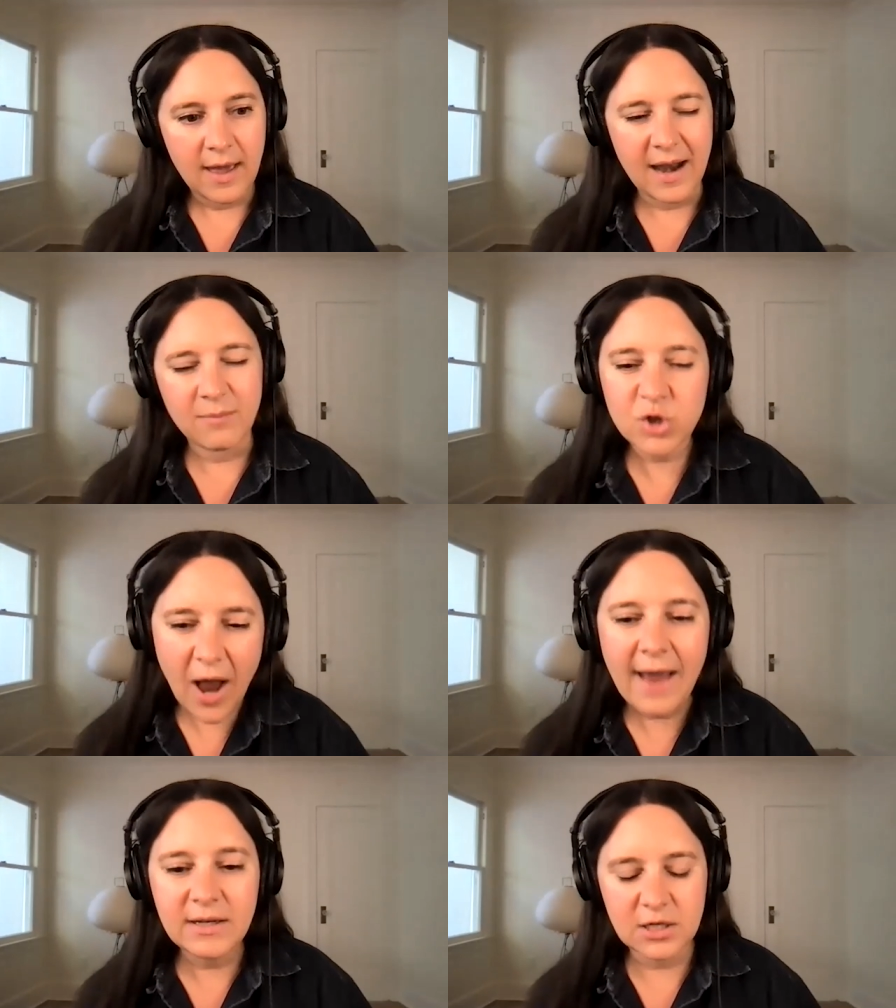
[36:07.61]
and I'm
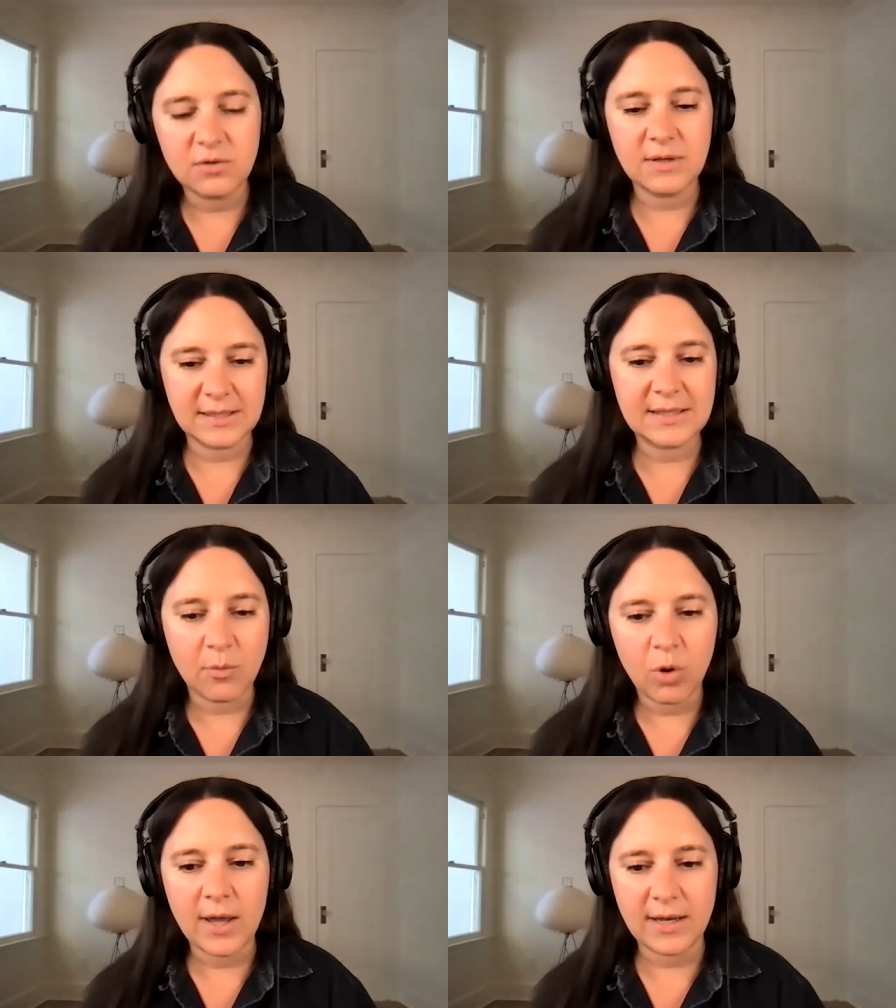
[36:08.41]
trying to do this
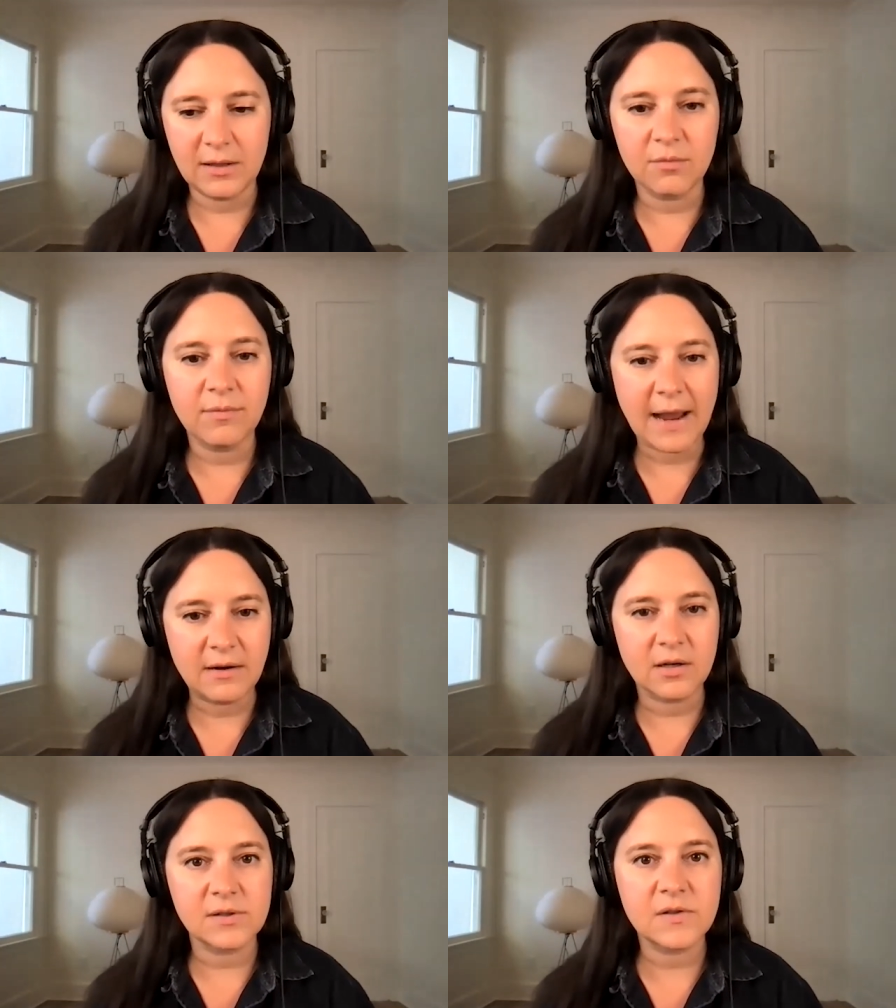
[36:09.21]
somewhat in the
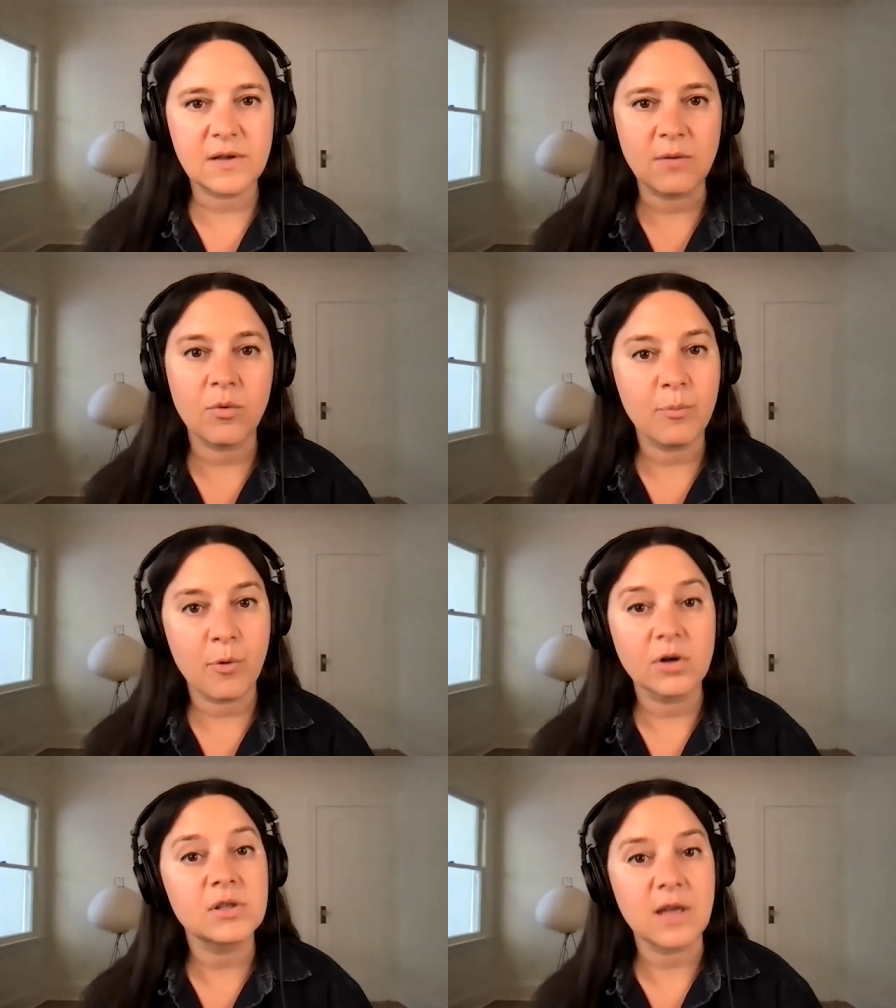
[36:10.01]
writers and
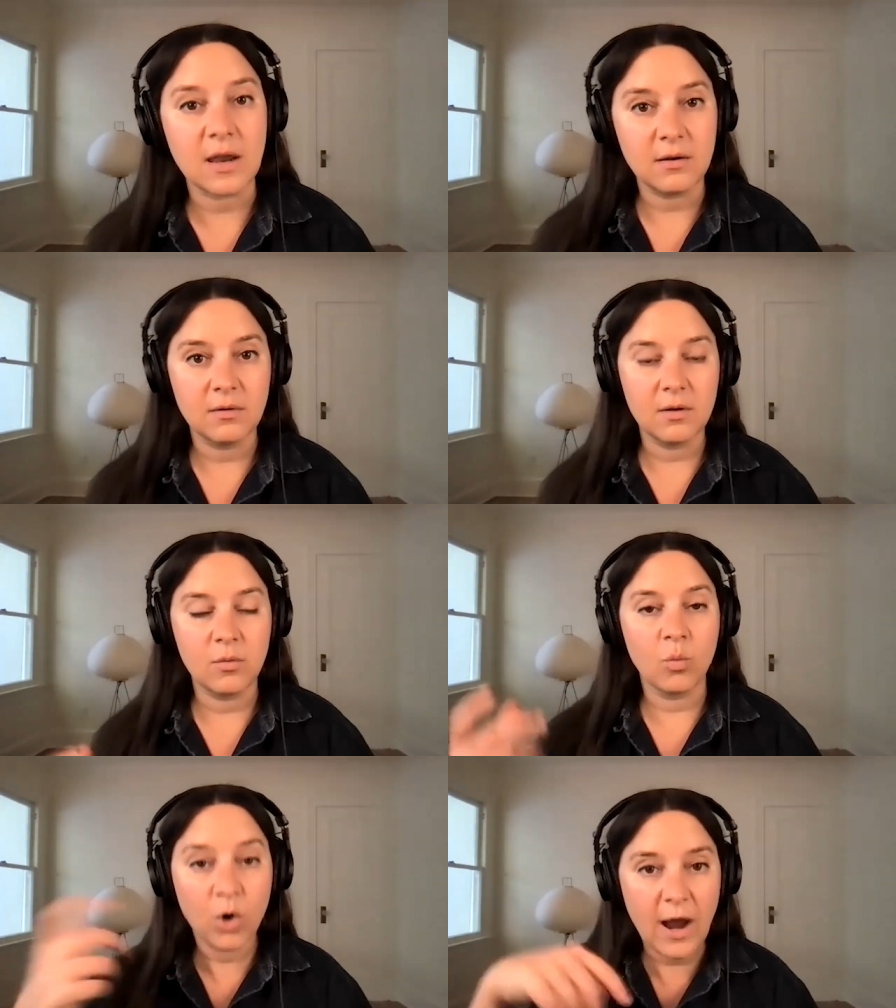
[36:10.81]
reporters that
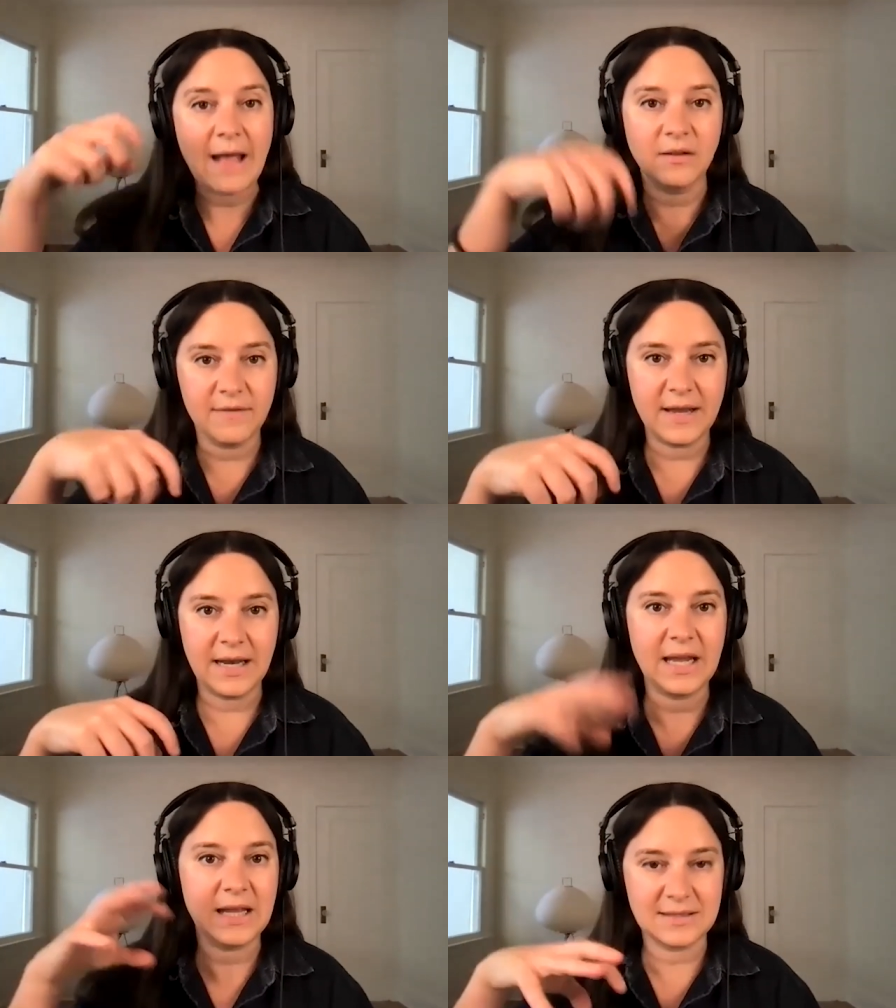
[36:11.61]
we're
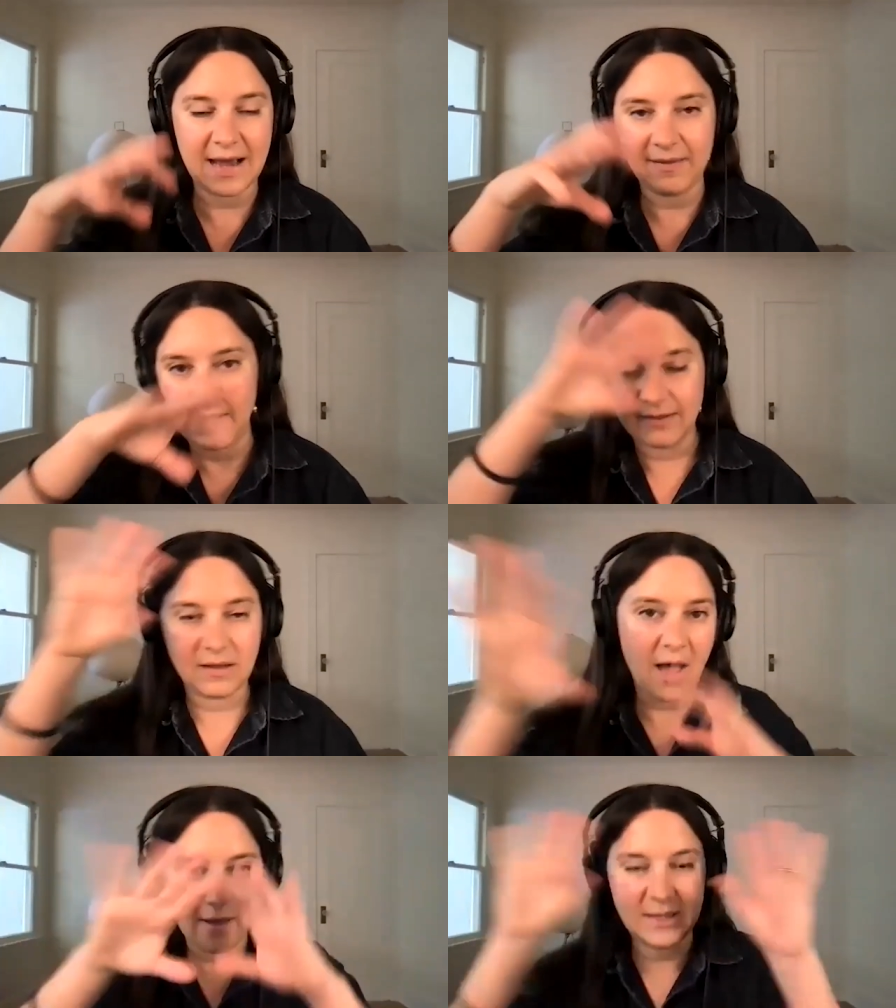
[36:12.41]
elevating inside like
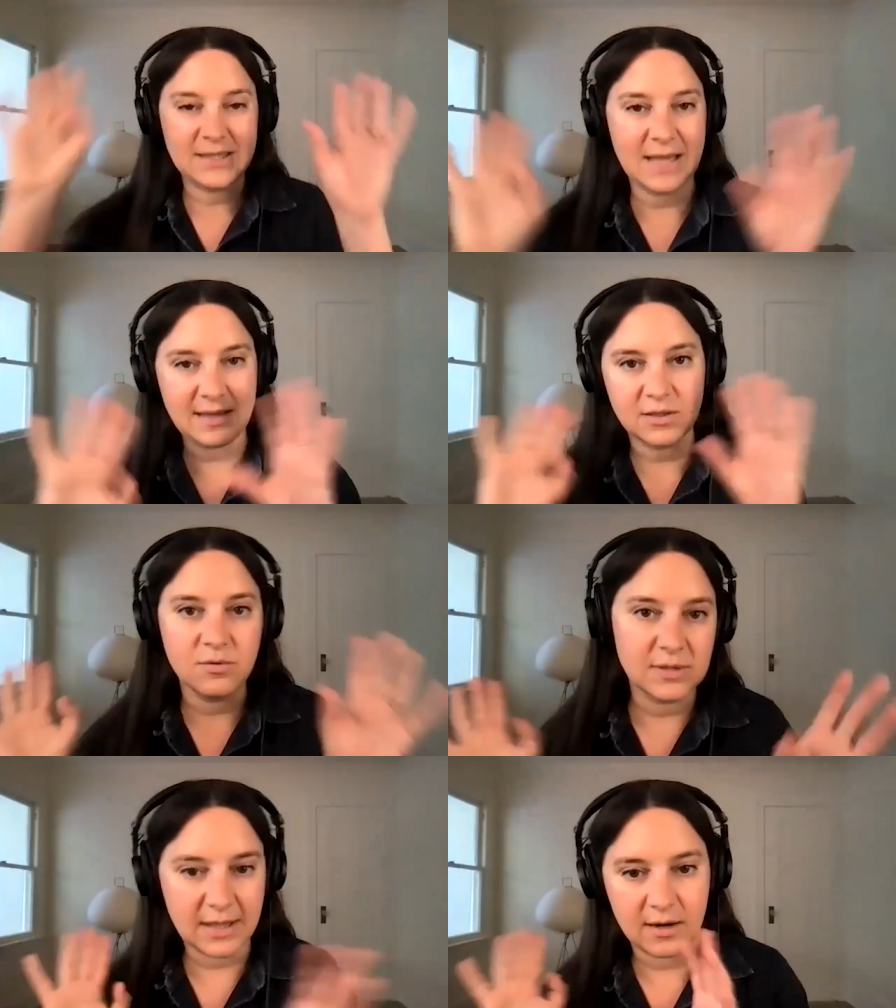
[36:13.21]
the common sense
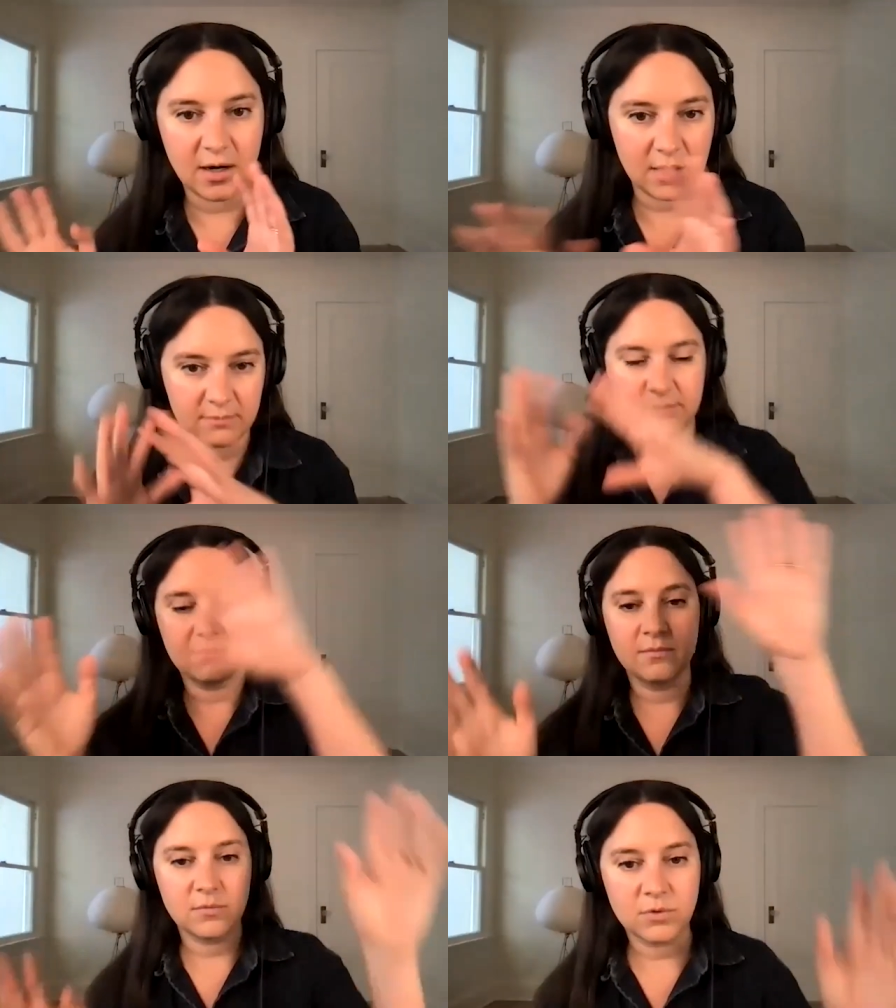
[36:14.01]
newsletter
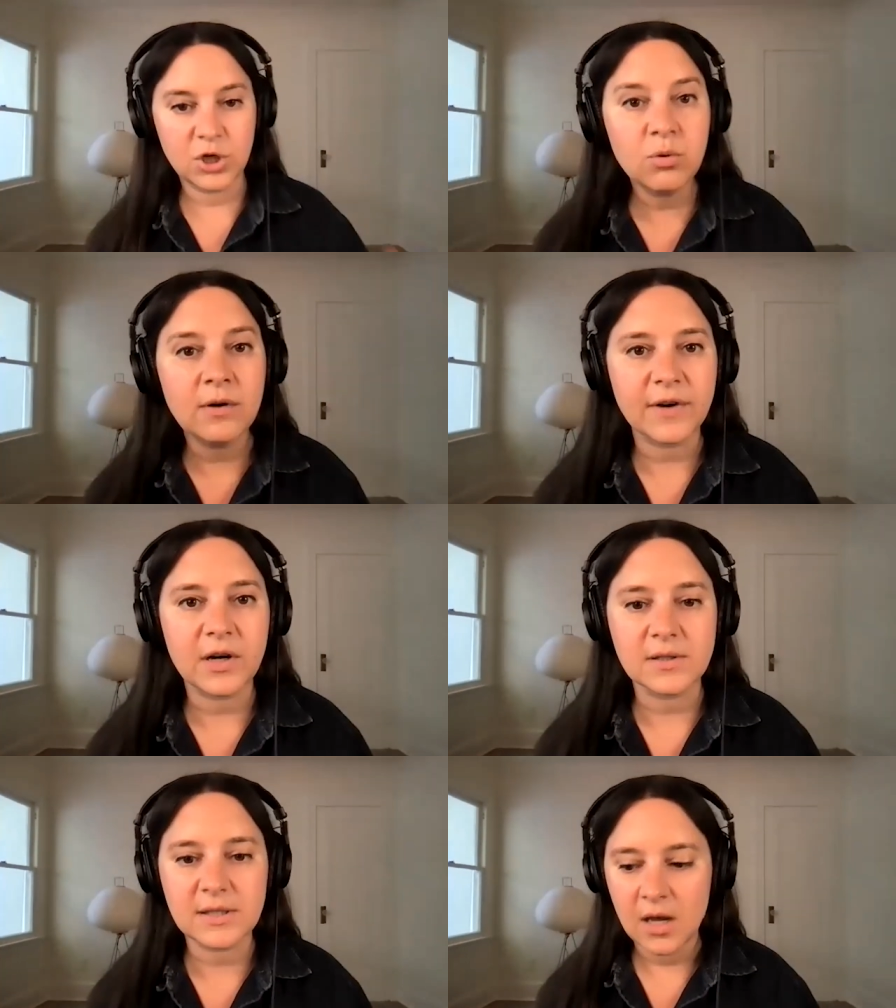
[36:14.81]

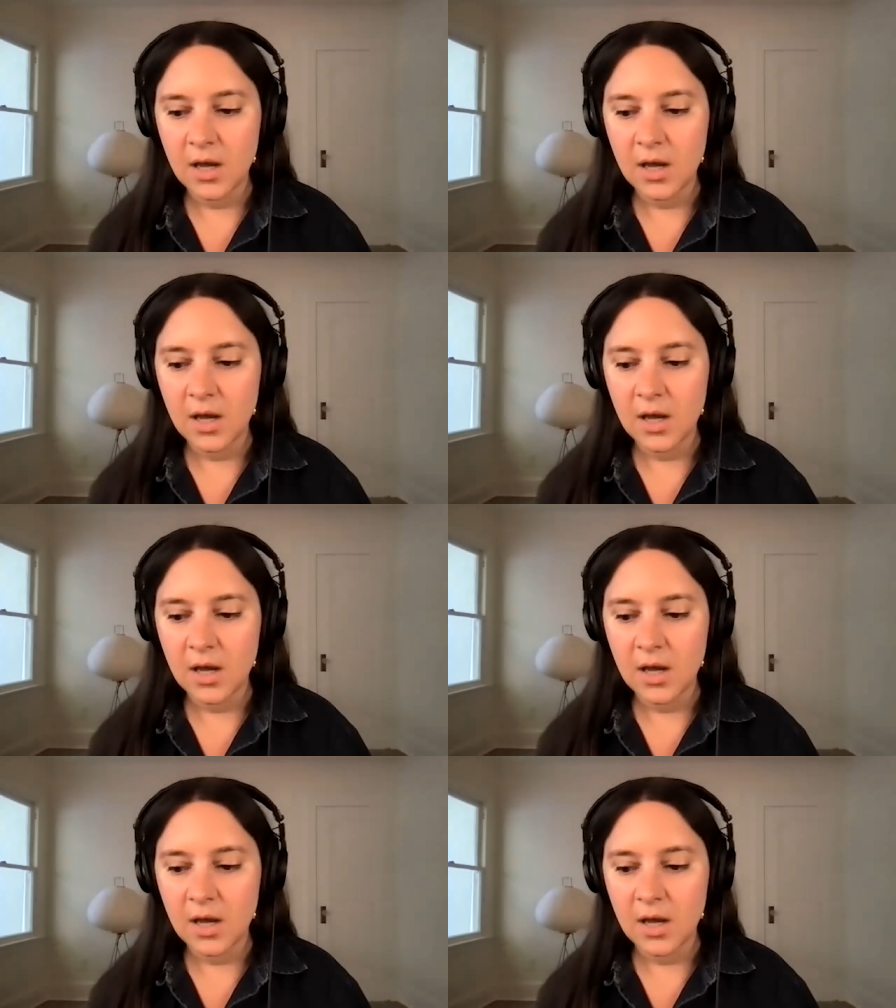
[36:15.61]
universe,